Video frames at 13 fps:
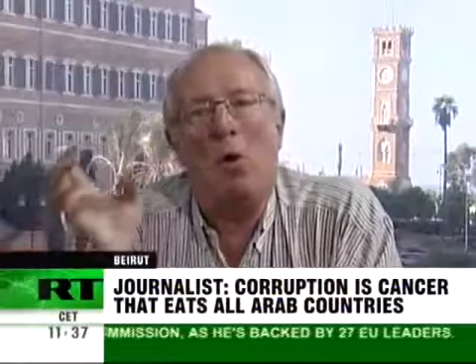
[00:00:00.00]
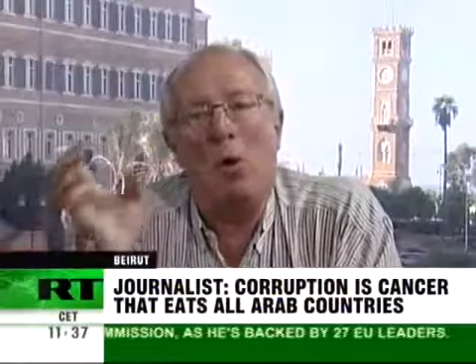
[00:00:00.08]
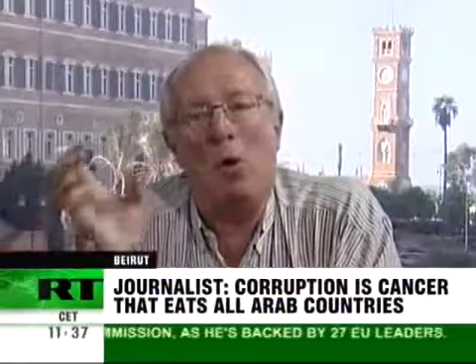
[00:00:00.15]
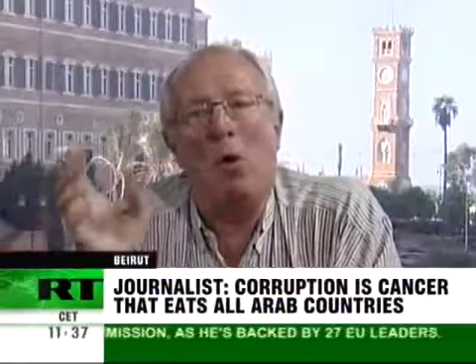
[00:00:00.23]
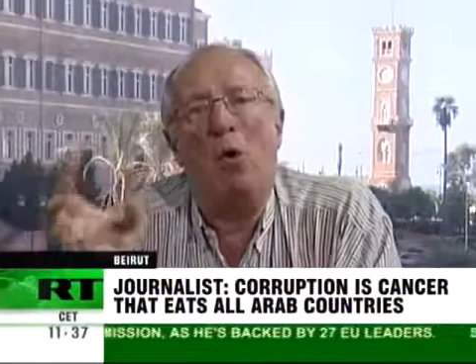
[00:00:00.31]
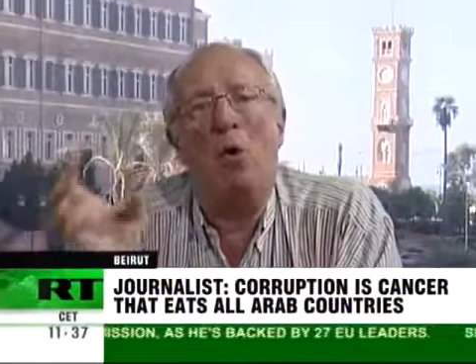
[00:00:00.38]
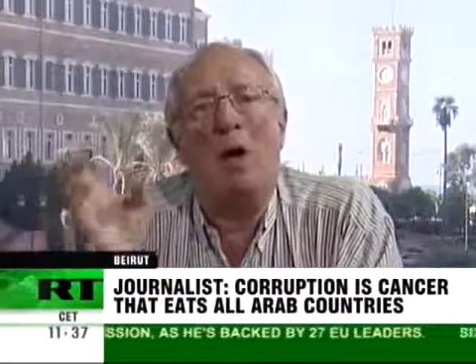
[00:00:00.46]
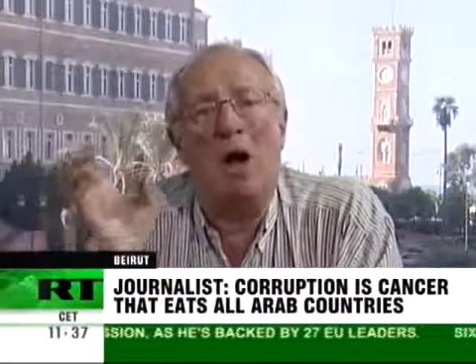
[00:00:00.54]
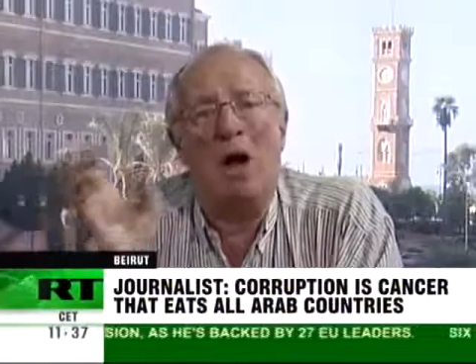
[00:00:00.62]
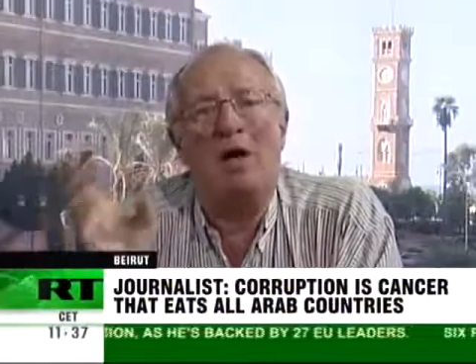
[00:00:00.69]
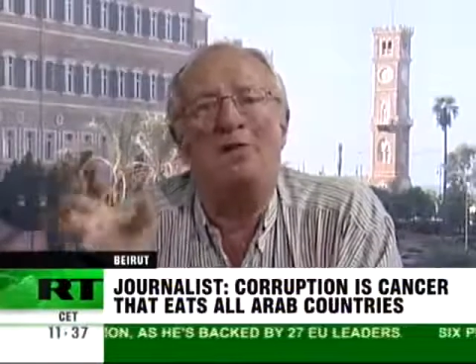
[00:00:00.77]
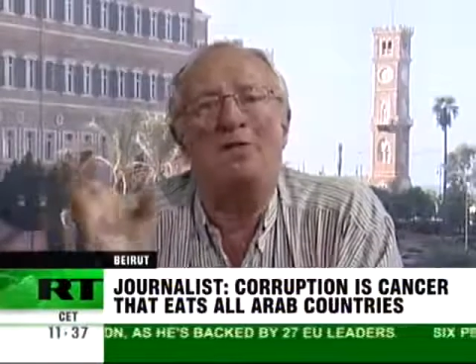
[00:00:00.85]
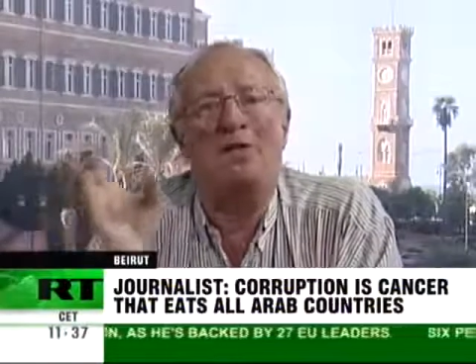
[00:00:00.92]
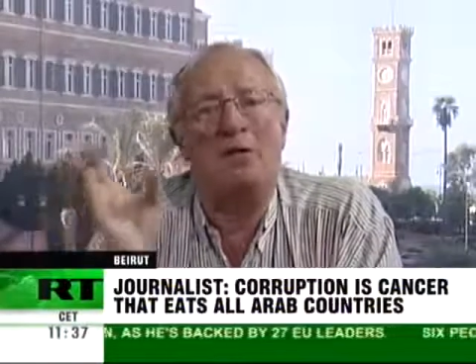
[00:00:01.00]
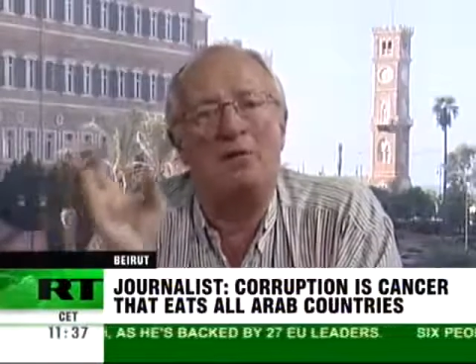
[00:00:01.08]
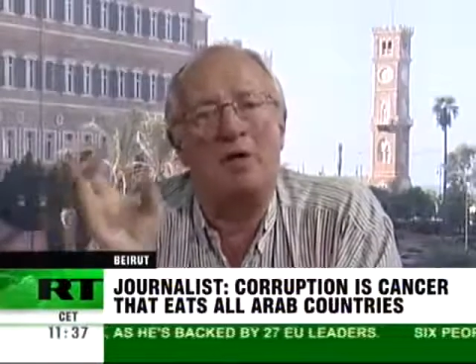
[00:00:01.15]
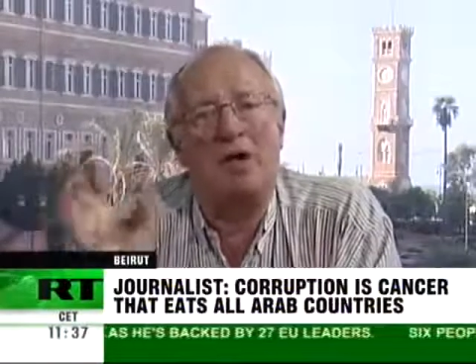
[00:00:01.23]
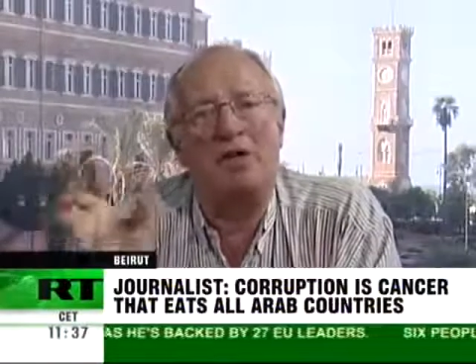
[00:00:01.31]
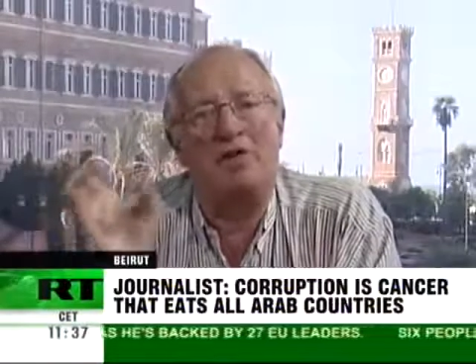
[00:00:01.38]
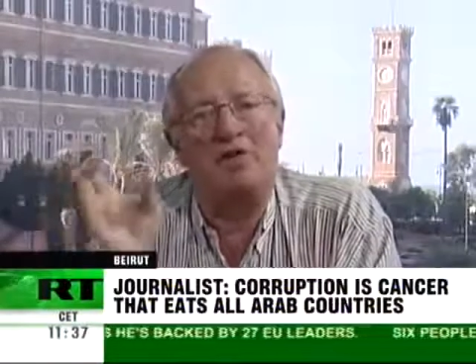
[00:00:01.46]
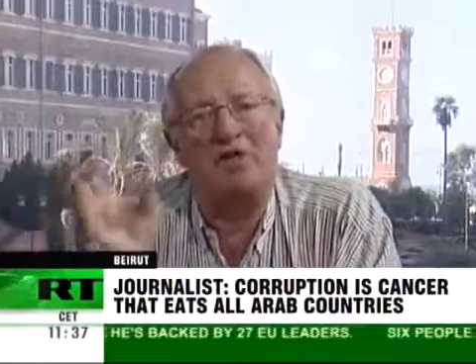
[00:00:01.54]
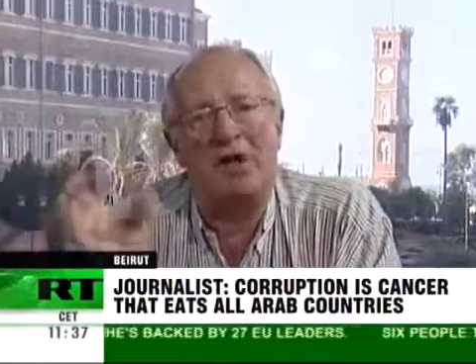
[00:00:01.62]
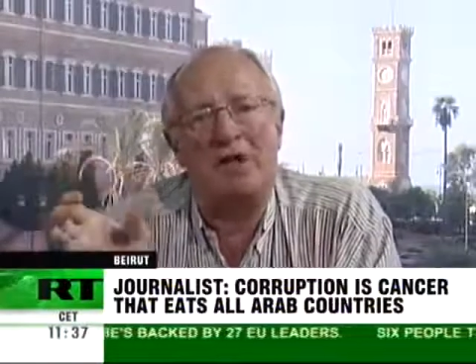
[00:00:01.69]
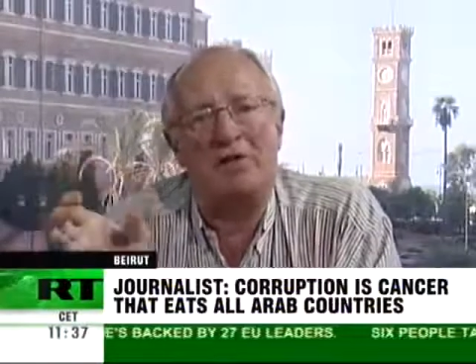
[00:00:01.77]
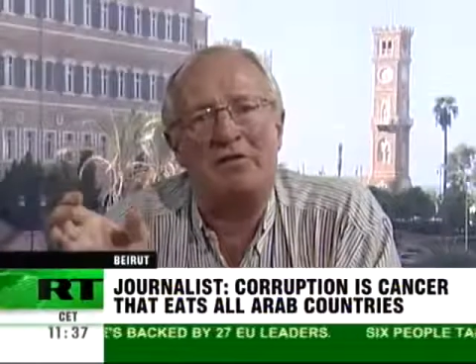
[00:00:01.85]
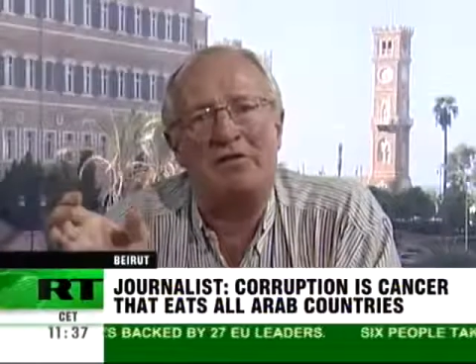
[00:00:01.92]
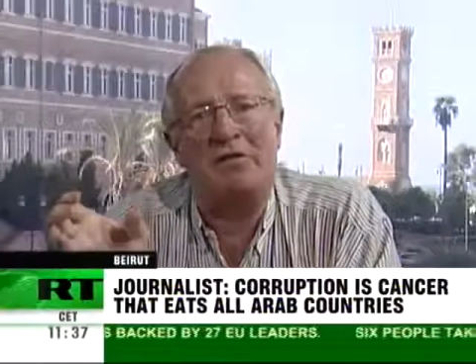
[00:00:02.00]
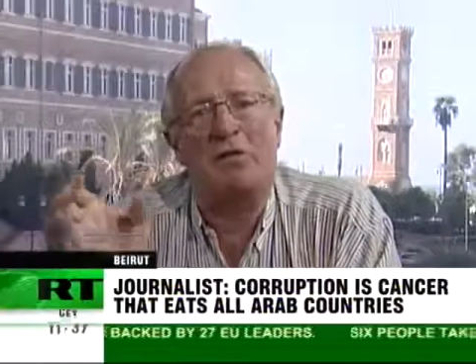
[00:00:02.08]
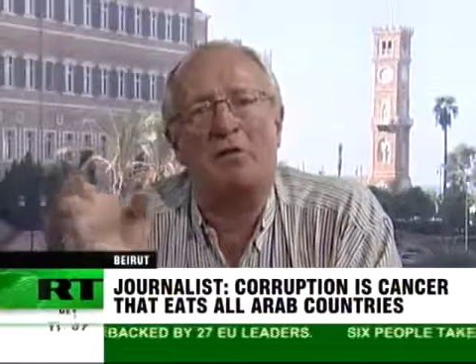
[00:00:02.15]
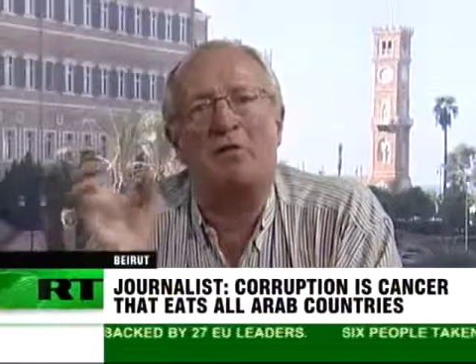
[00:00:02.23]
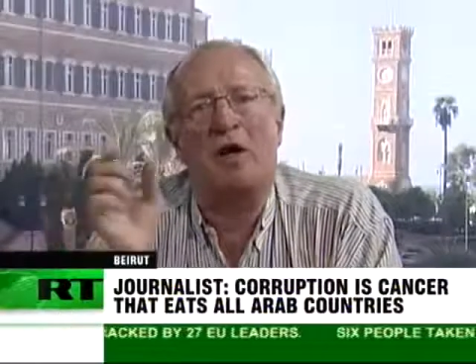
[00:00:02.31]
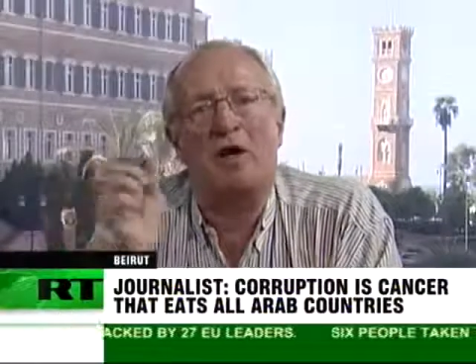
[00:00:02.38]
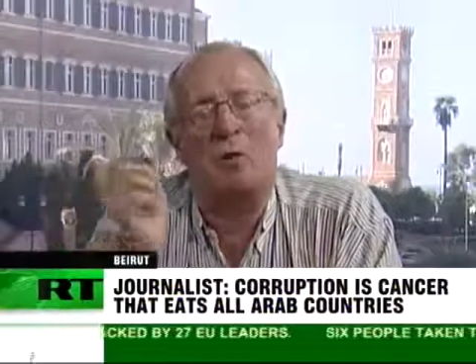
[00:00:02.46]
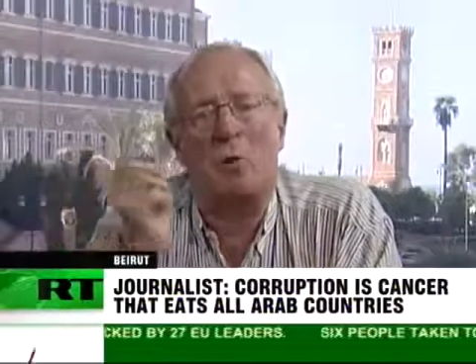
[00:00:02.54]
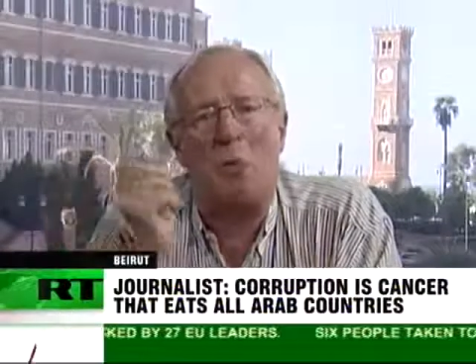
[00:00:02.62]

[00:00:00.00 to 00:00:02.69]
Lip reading: all asked the United States to create